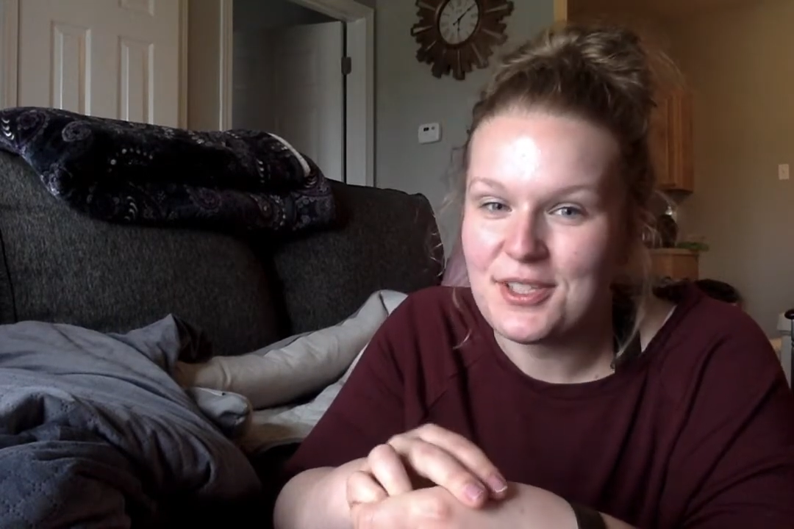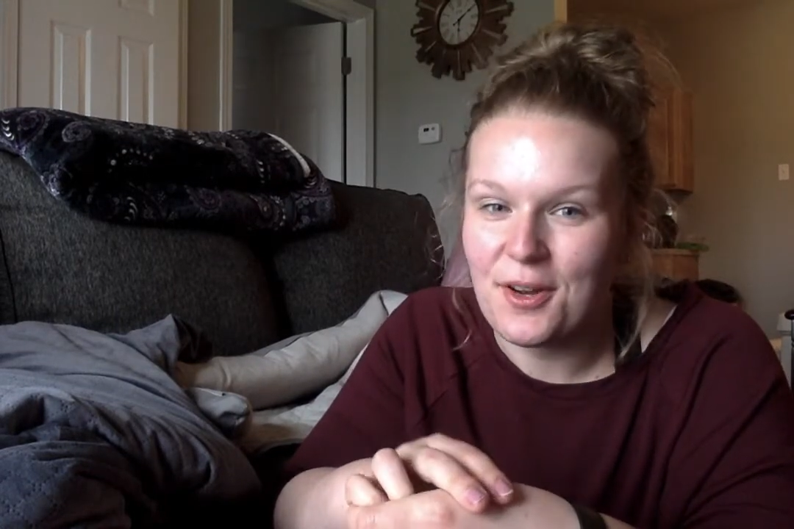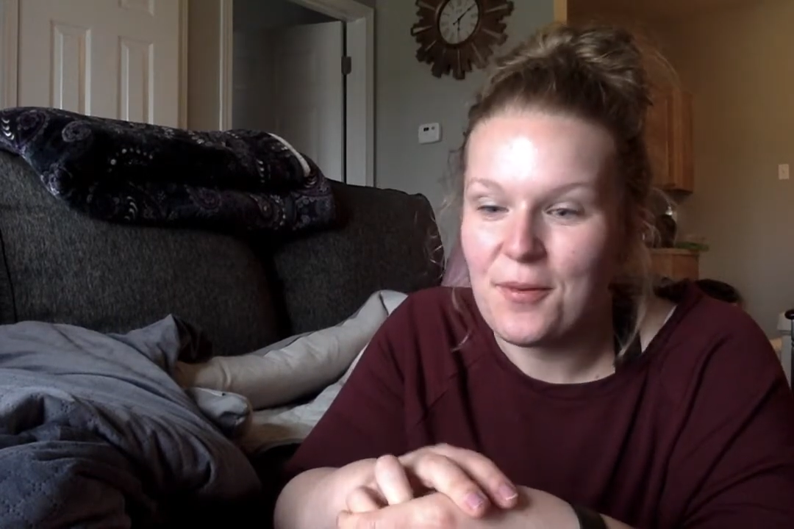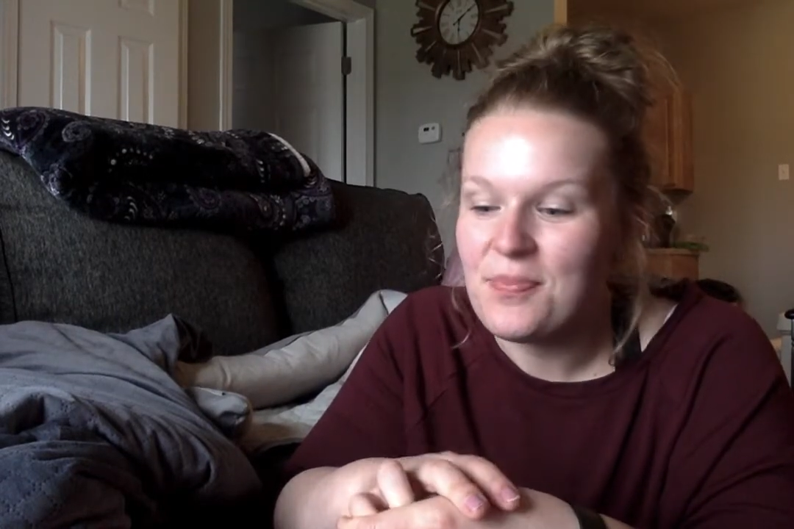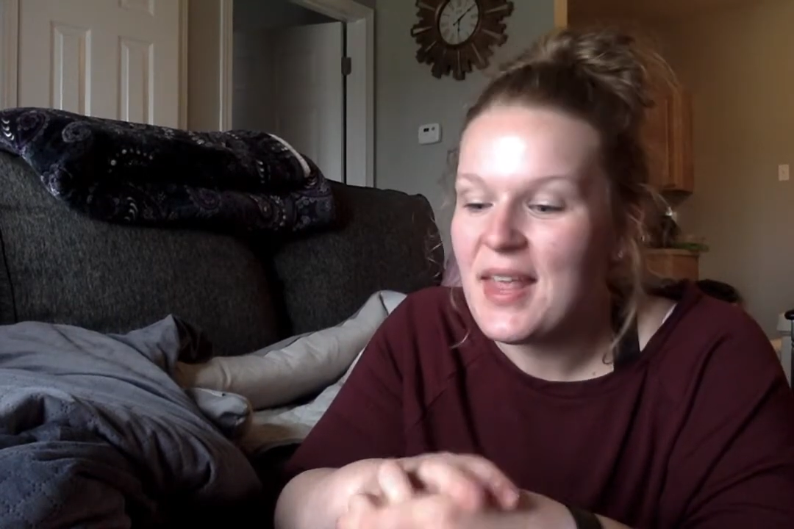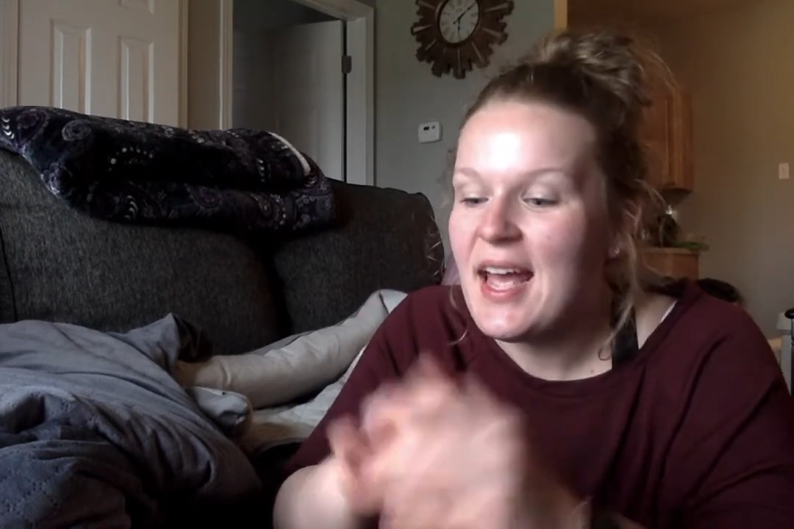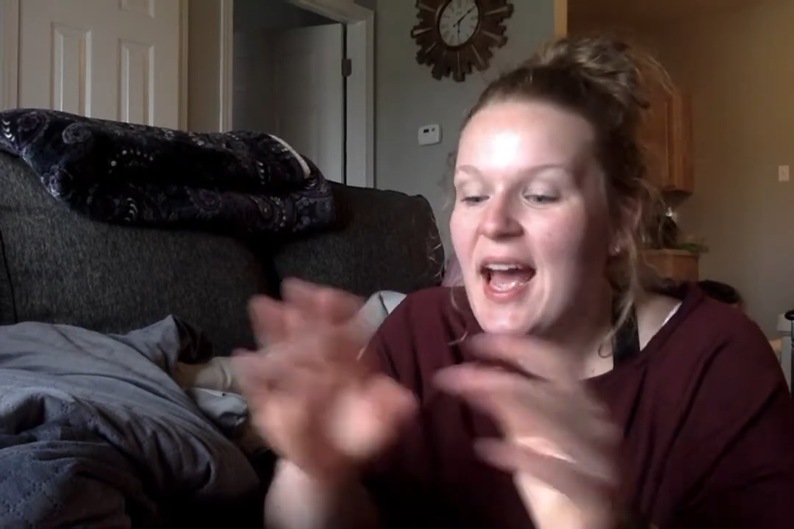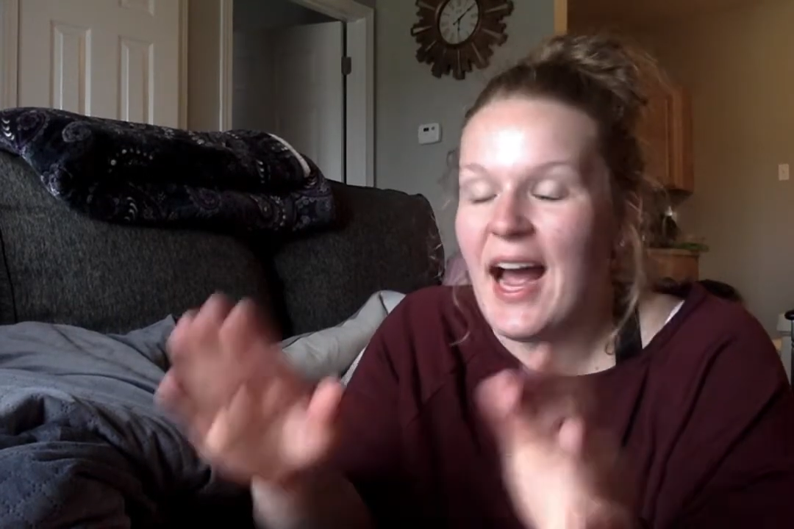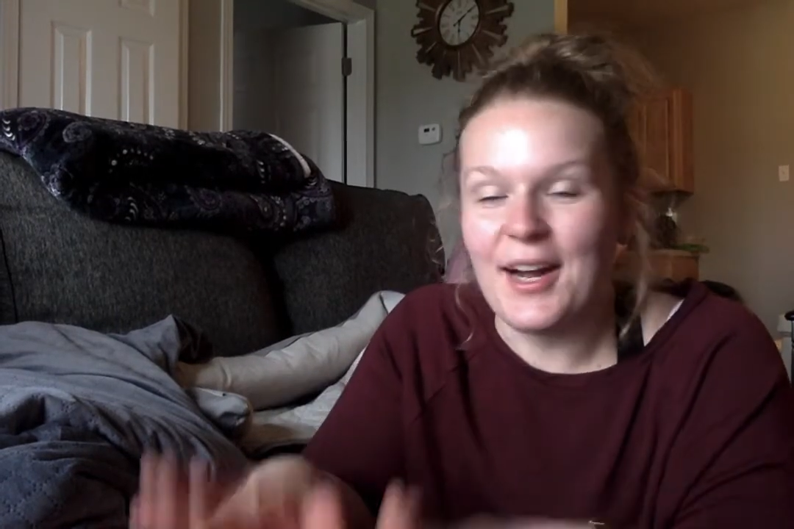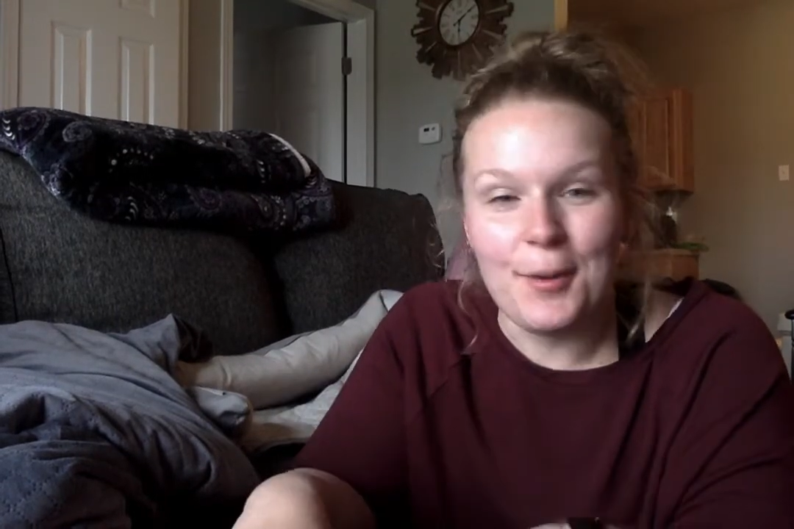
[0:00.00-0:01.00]
So
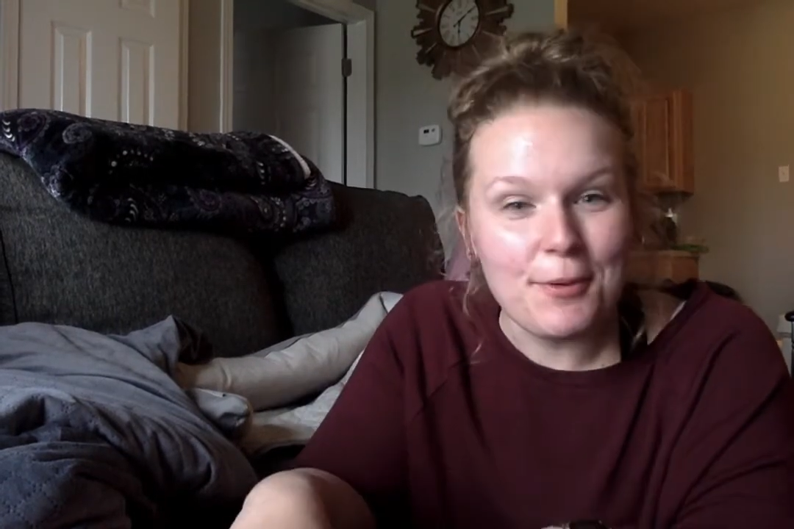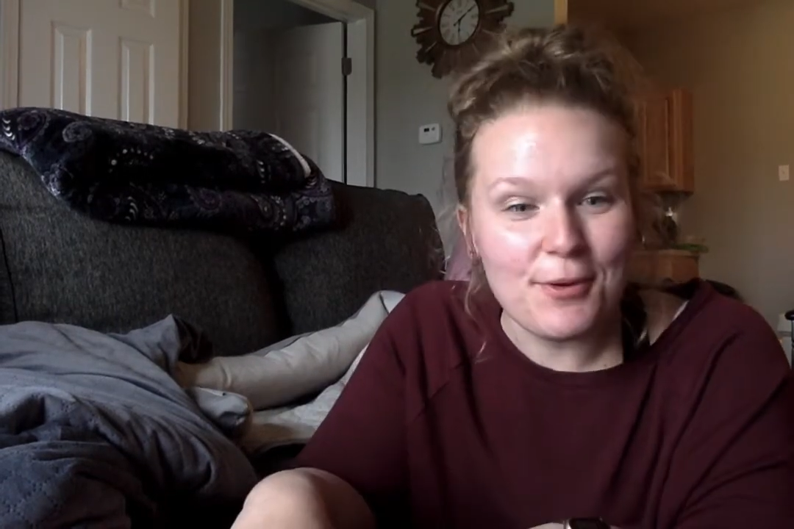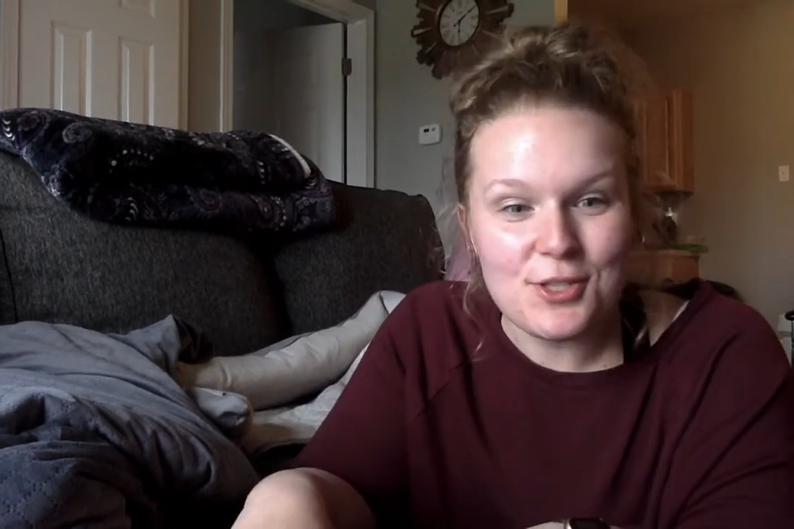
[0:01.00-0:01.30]
I hope you